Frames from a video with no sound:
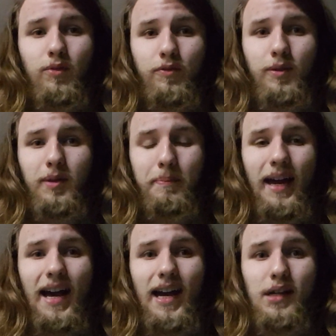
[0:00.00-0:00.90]
from the
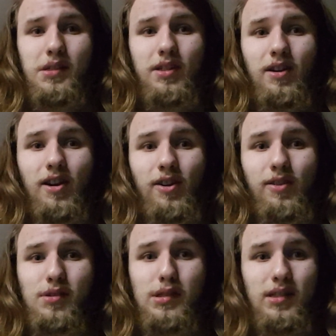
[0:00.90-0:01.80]
past
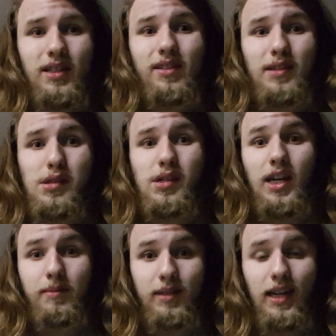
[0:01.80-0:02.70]
are still in the
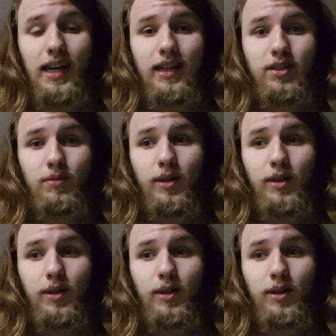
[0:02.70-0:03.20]
same gate,